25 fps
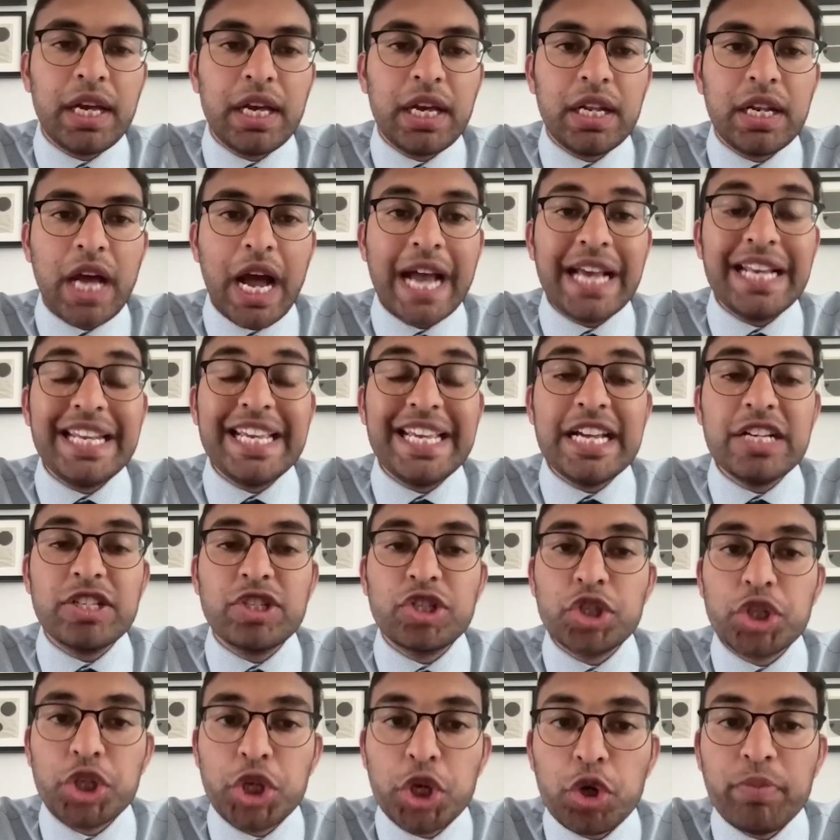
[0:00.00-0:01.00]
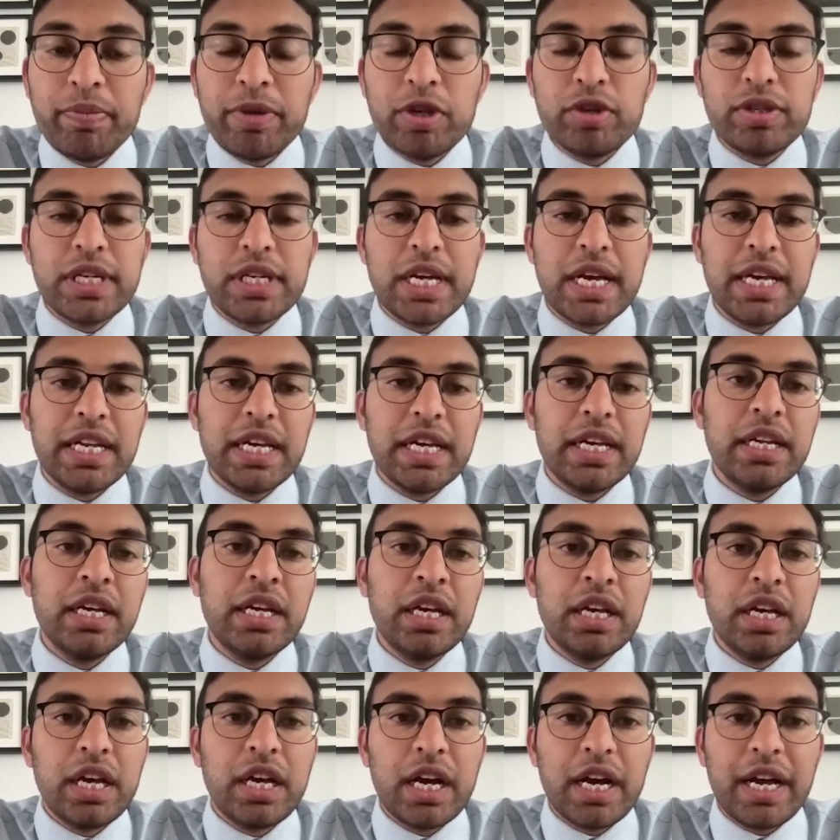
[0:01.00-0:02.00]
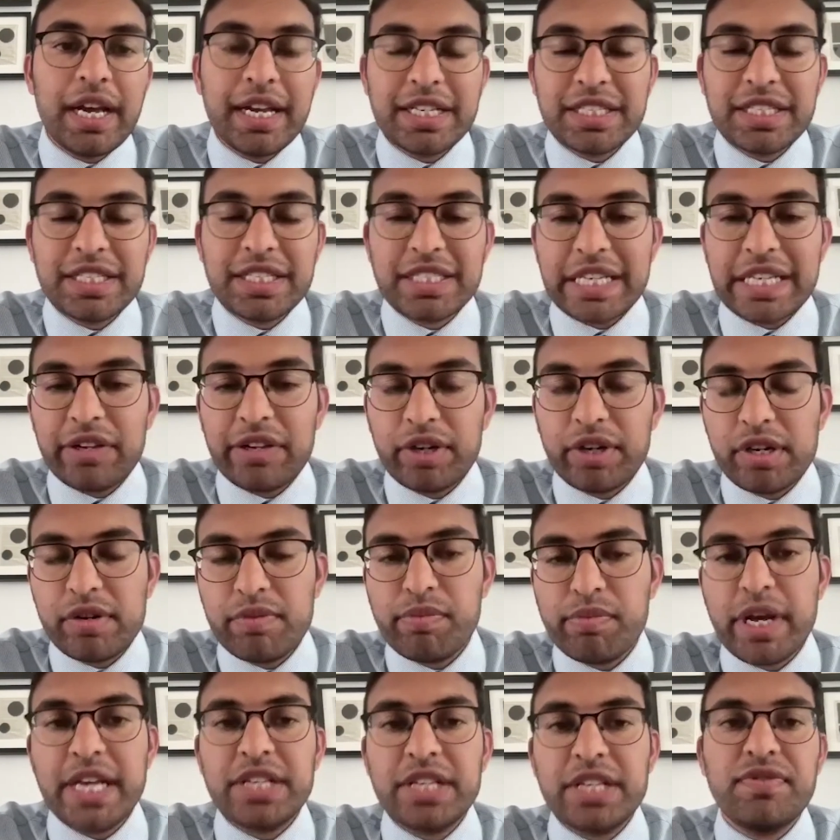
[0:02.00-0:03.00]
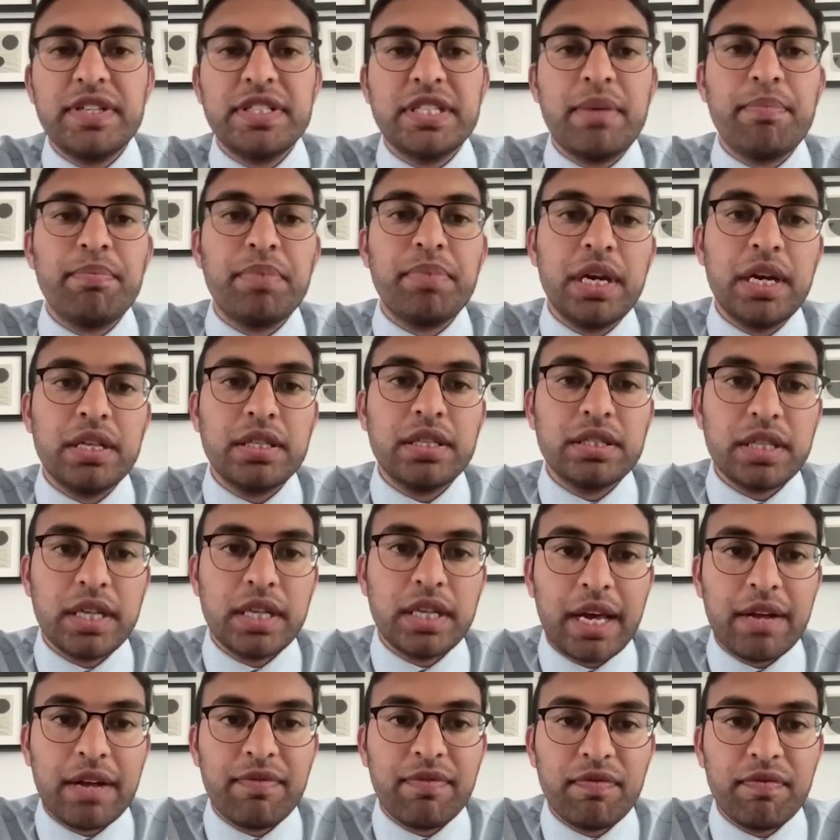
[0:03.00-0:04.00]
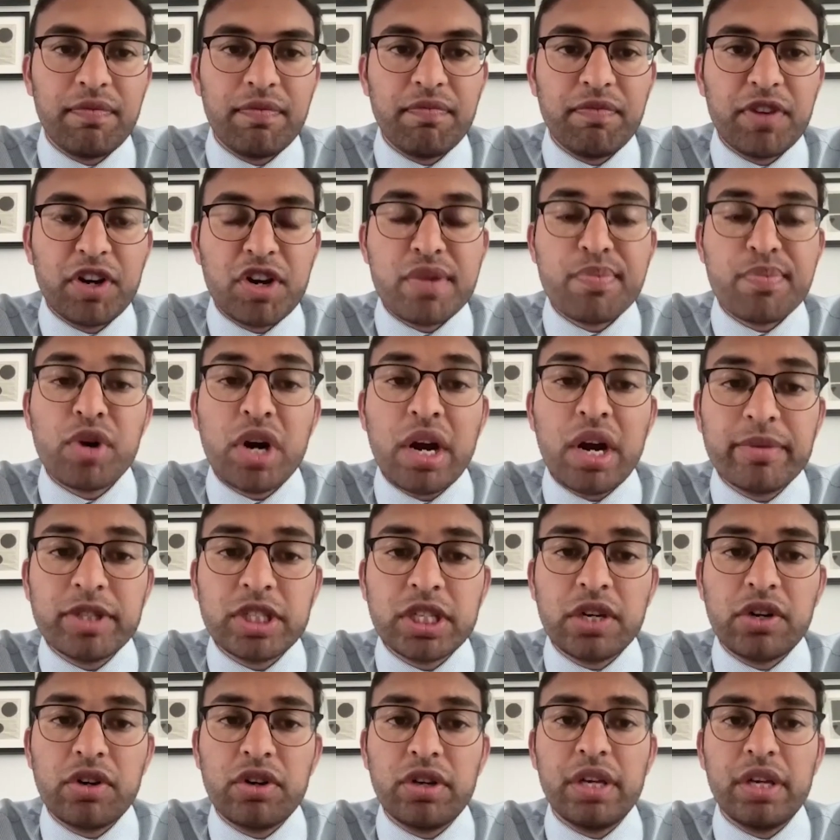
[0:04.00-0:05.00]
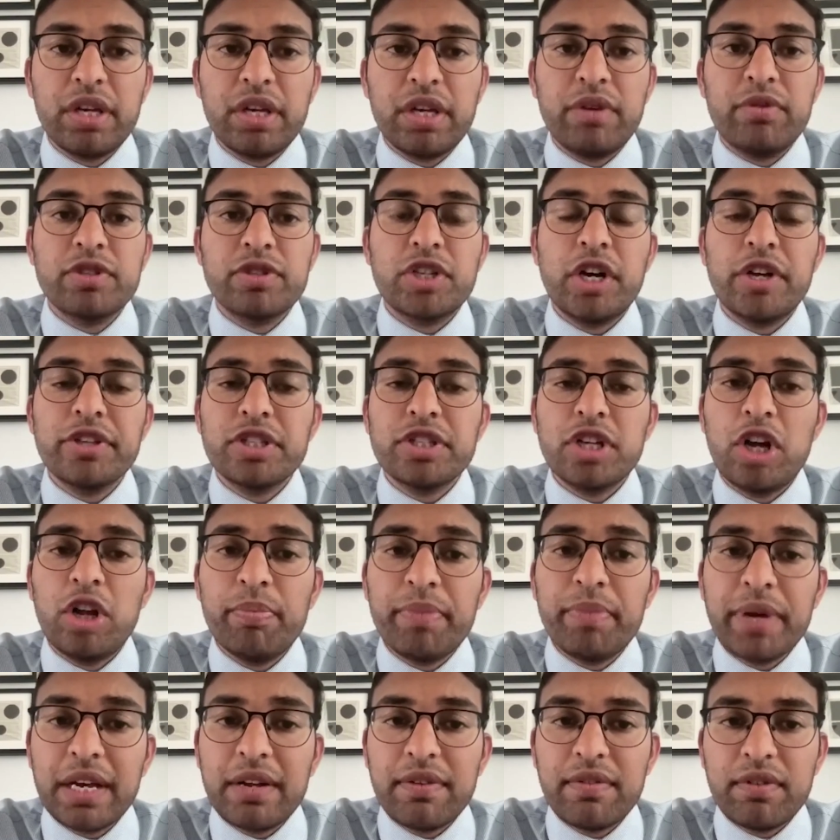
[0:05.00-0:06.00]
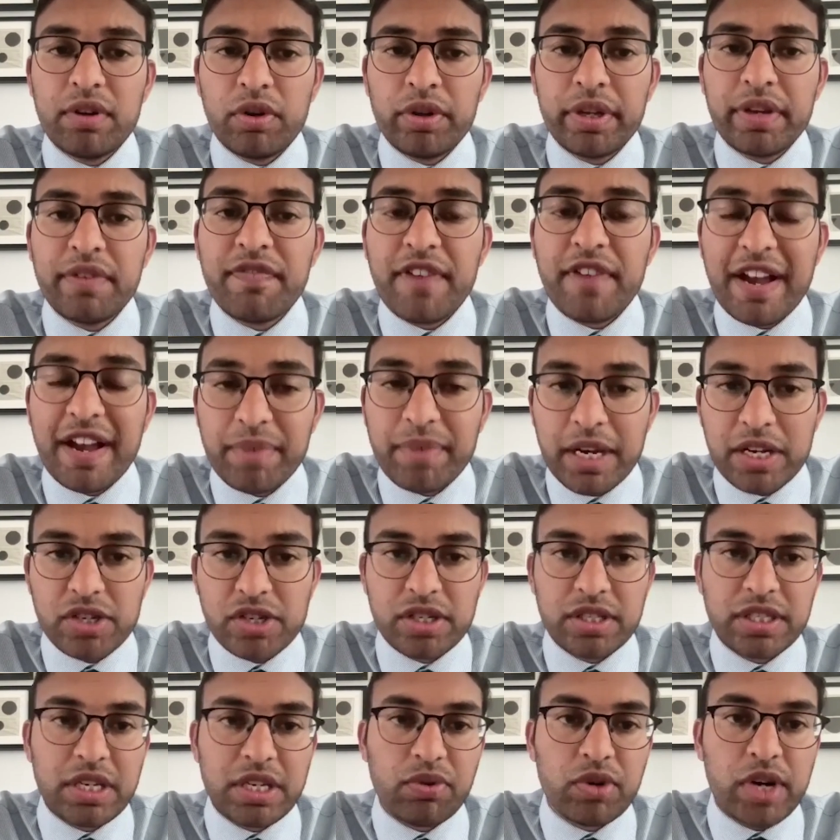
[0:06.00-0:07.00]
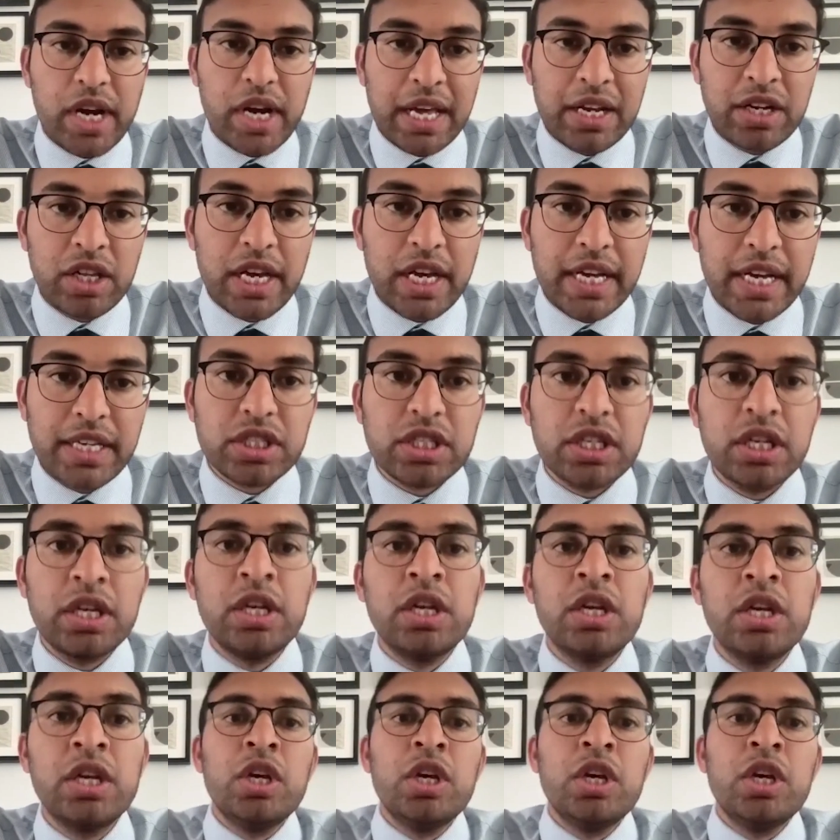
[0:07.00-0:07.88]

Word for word: in IDH2 mutated uh, accelerated and blast phase MPNs that had very promising early results, albeit only five patients that were analyzed.